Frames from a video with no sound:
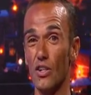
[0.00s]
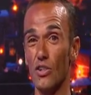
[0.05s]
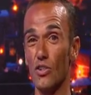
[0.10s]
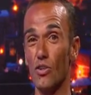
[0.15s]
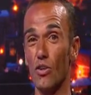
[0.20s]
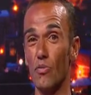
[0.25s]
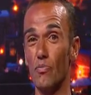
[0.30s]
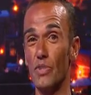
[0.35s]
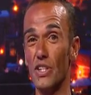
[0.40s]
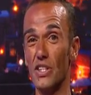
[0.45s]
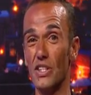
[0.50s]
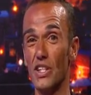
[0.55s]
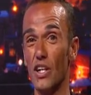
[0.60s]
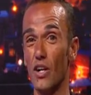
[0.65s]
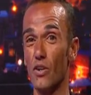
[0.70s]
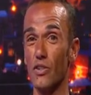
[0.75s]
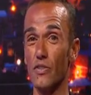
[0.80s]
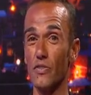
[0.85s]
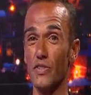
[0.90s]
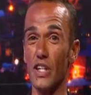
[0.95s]
completely
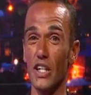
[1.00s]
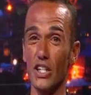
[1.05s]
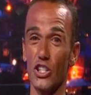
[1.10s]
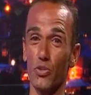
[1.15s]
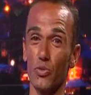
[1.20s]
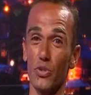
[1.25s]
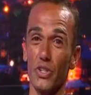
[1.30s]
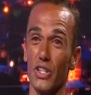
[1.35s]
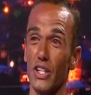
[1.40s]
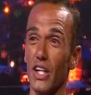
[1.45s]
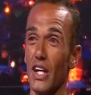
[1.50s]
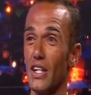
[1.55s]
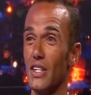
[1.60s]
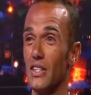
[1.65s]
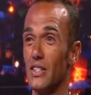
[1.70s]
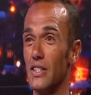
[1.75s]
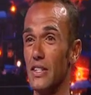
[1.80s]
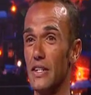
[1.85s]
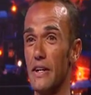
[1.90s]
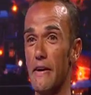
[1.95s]
out of touch with
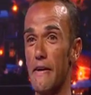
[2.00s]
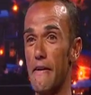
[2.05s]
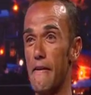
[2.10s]
reality,